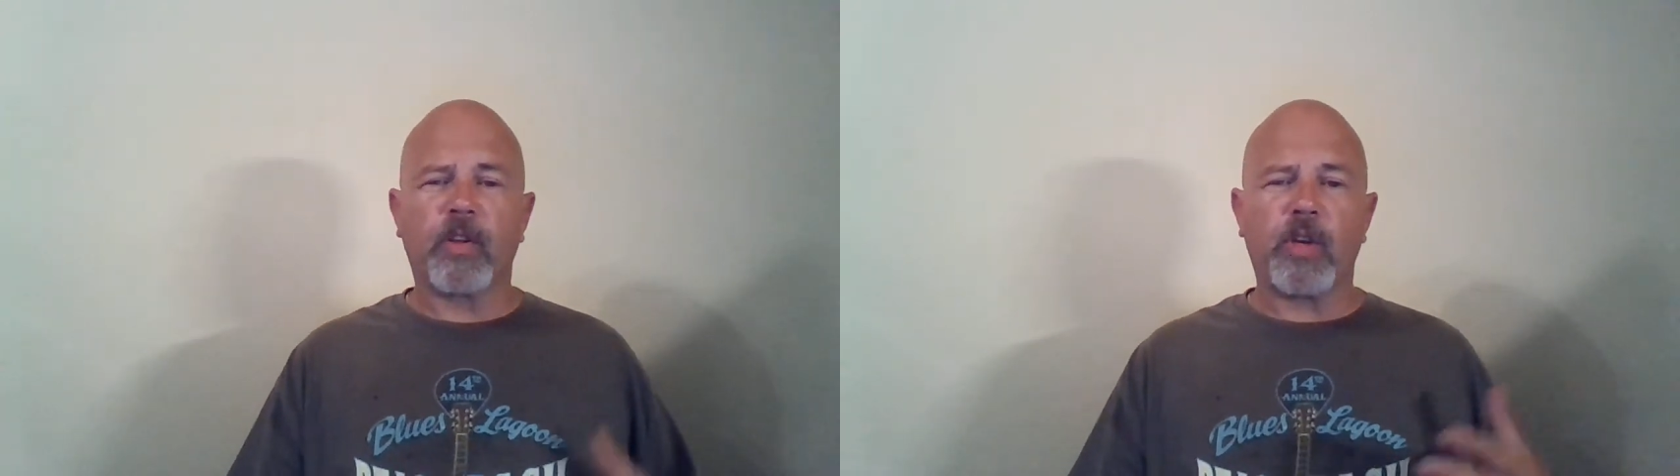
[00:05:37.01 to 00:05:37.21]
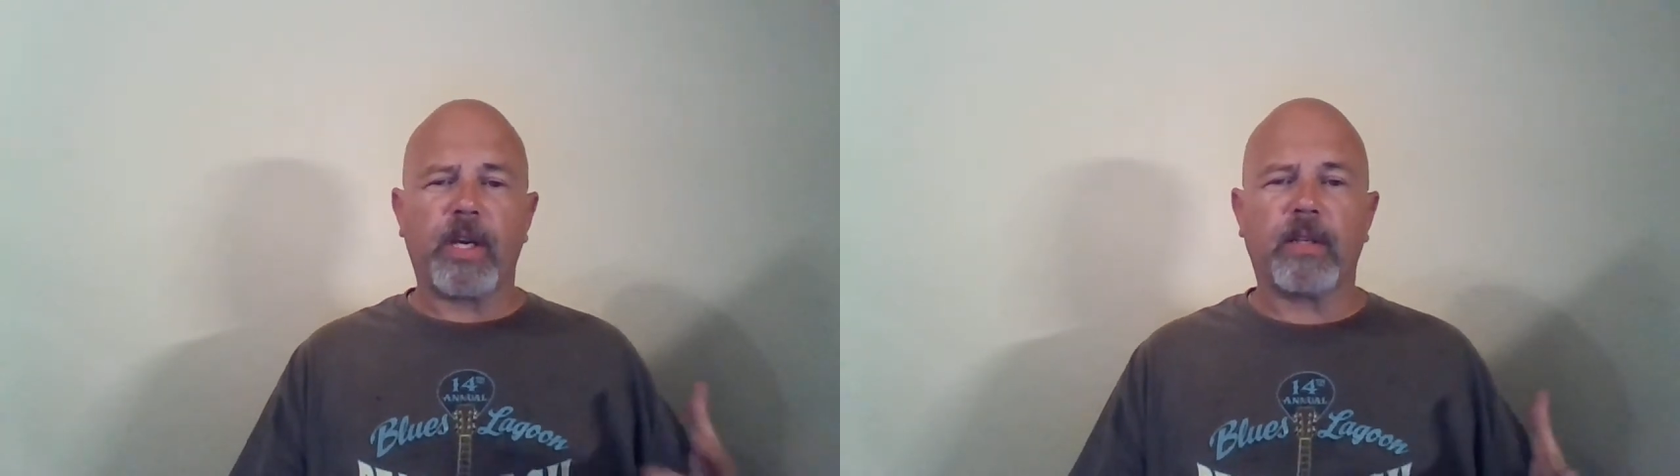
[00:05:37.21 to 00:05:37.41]

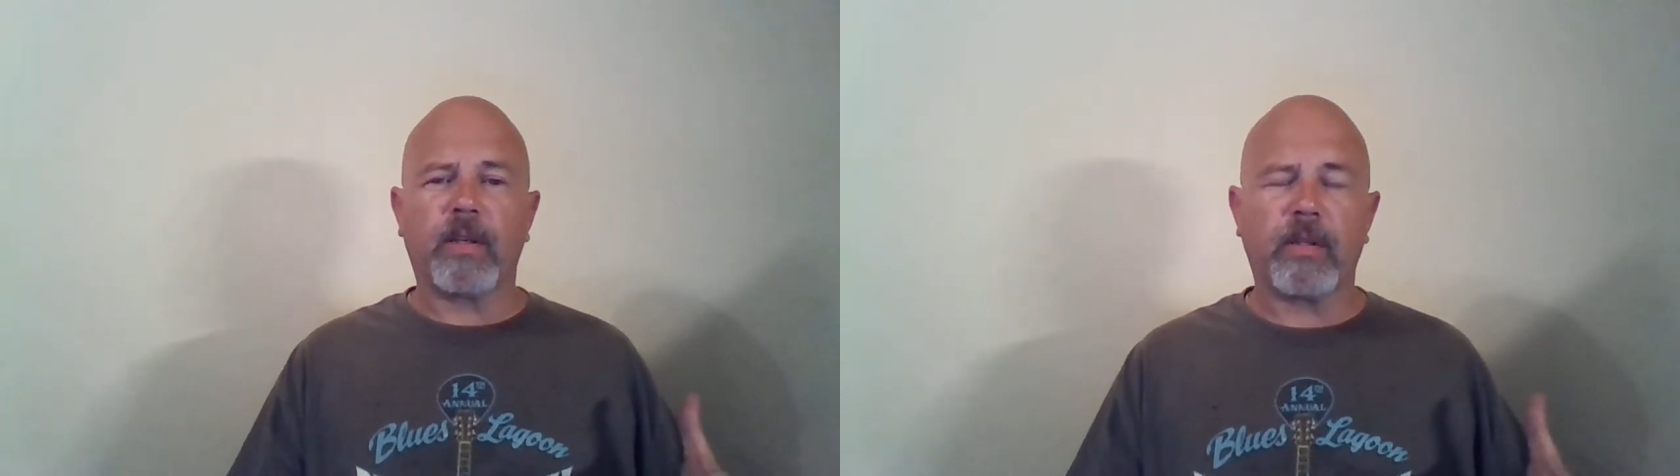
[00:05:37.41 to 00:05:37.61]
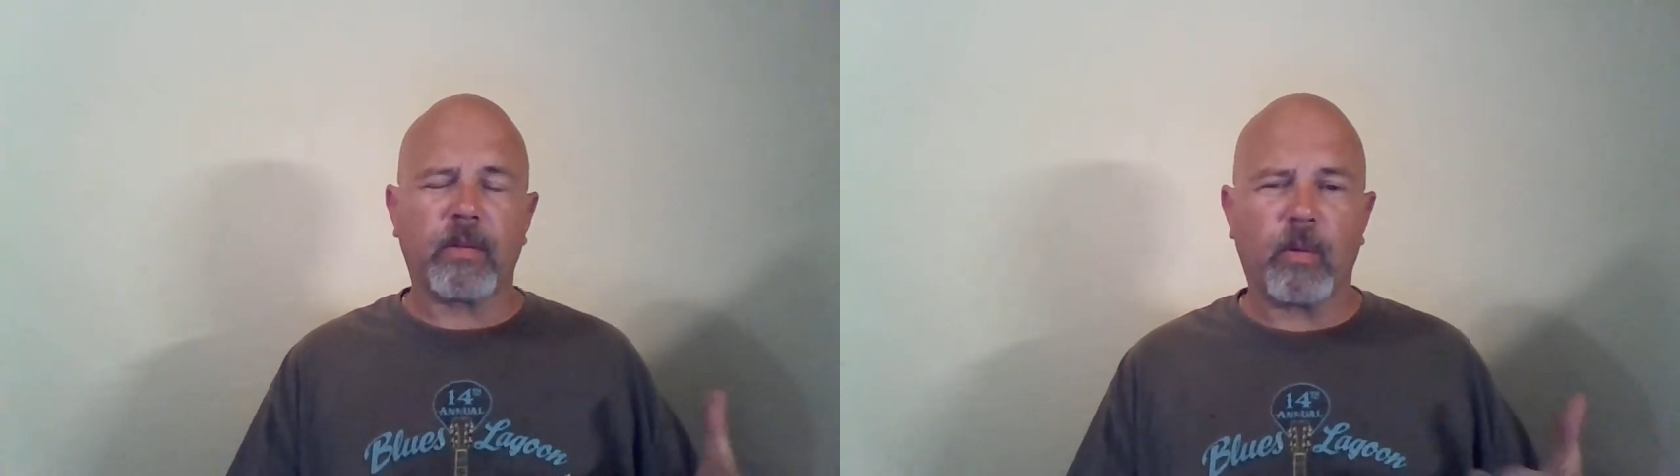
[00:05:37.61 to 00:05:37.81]

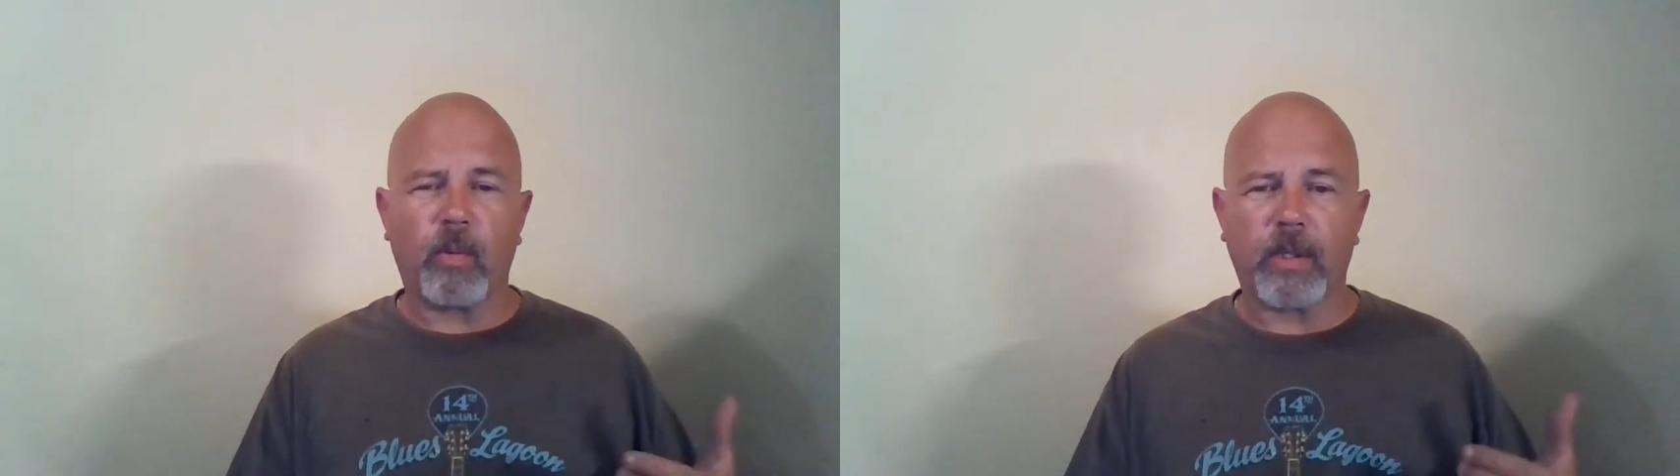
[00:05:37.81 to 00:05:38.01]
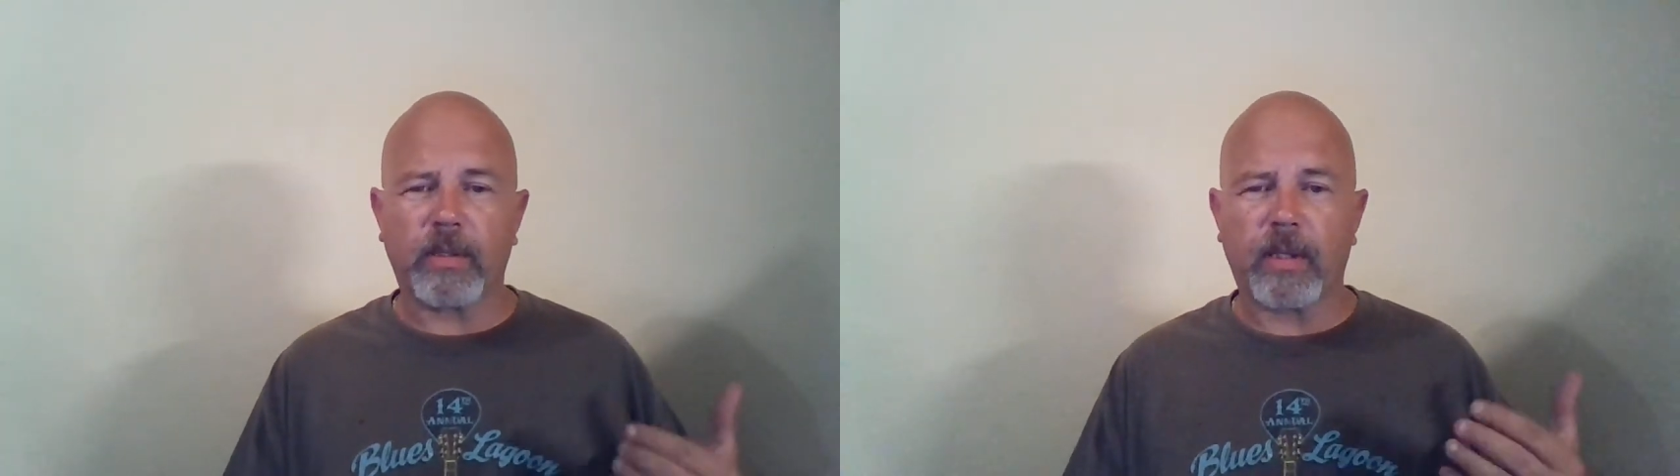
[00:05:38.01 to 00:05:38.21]
Jesus
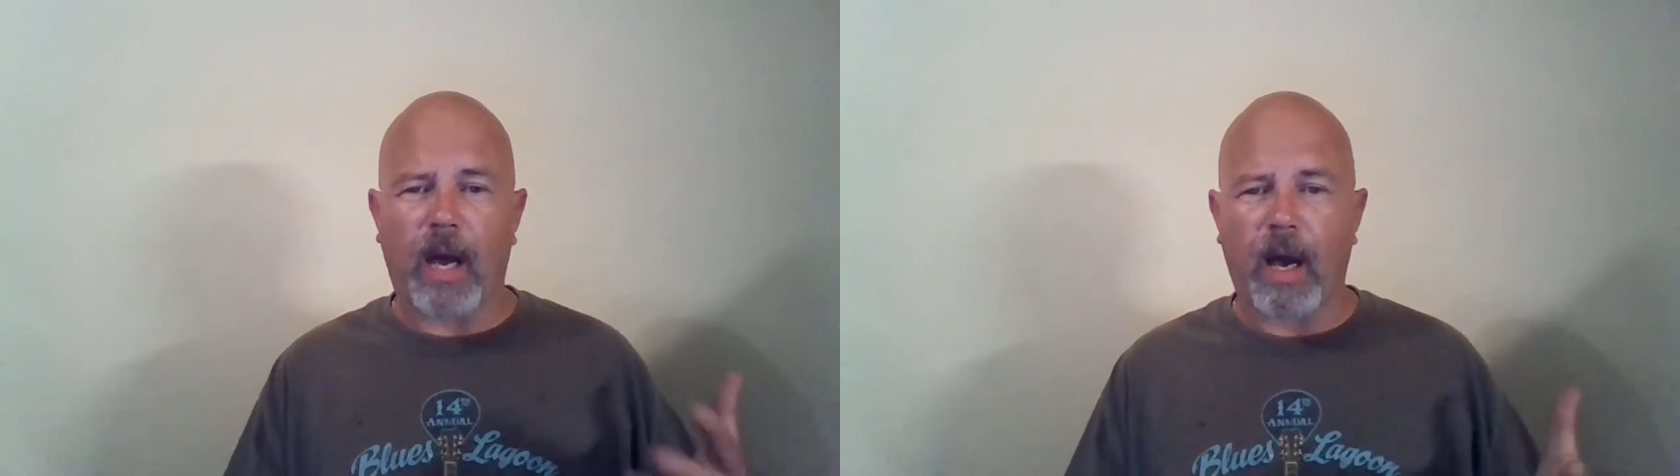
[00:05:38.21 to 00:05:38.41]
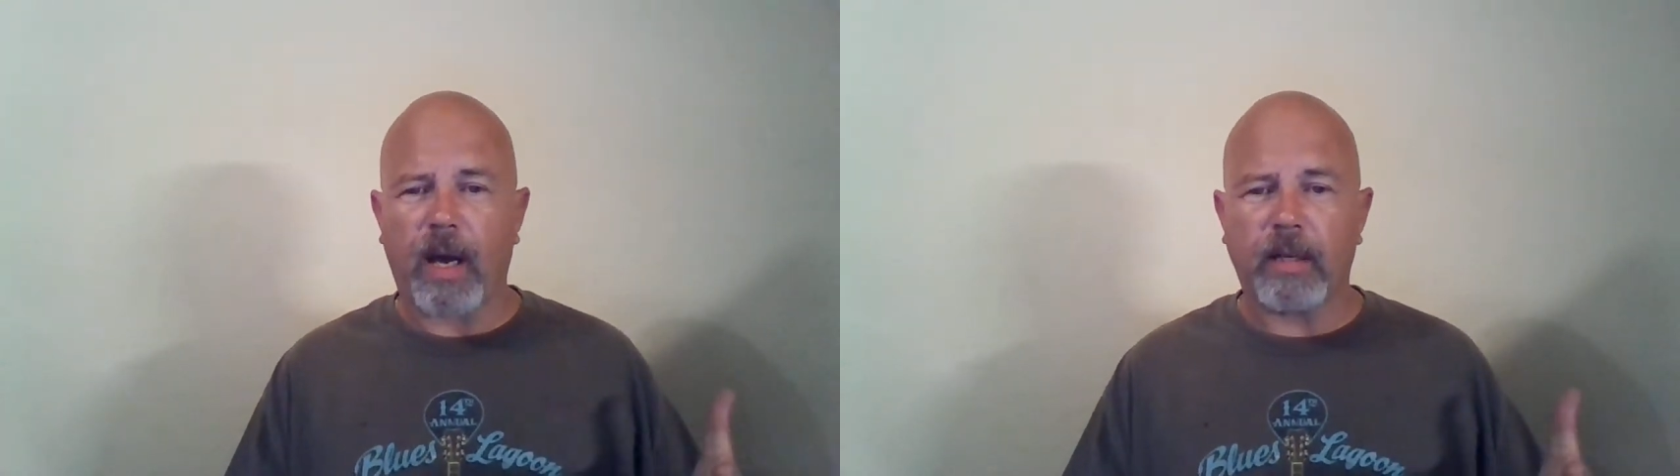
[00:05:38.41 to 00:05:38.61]
was
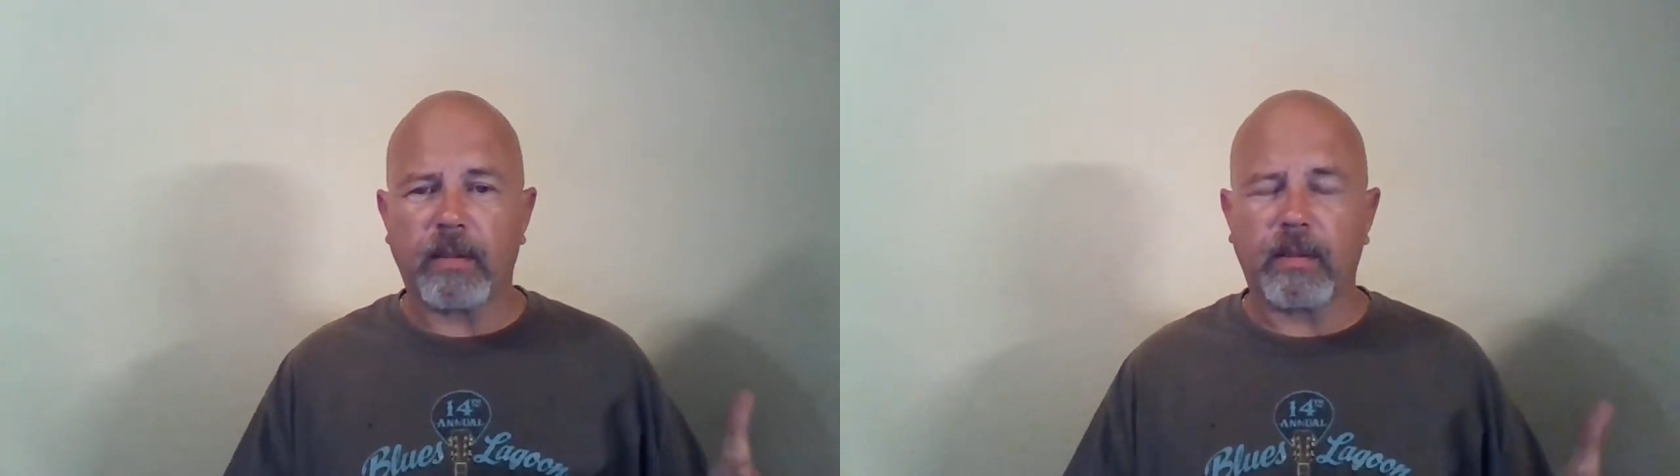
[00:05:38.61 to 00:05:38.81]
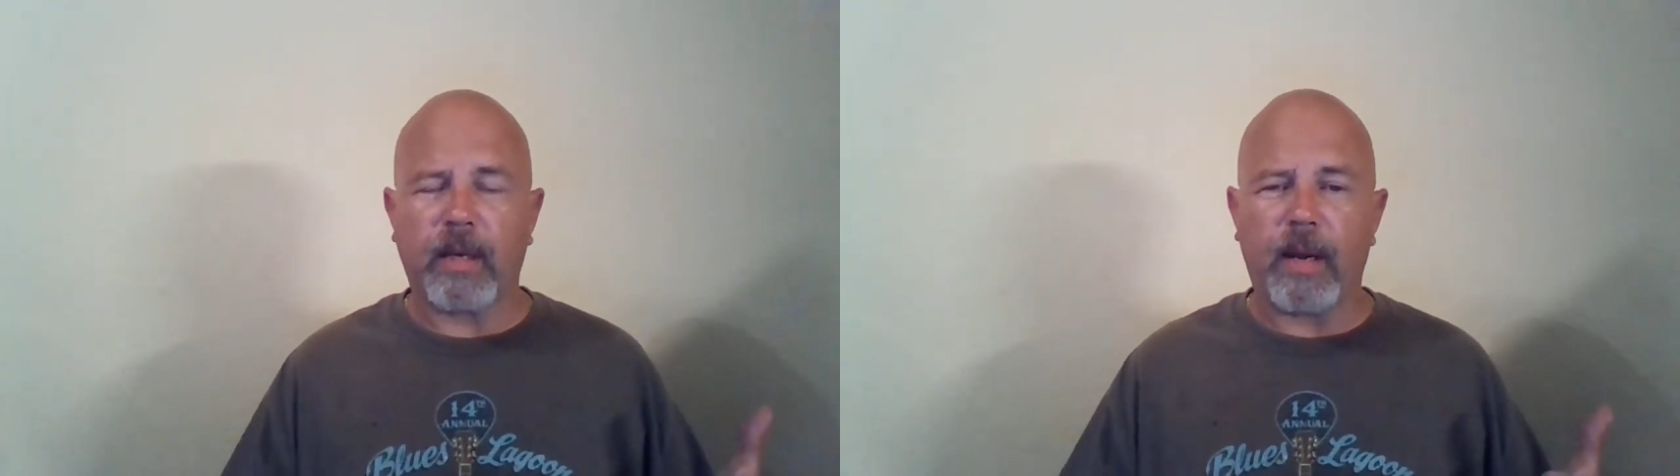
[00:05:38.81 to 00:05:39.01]
God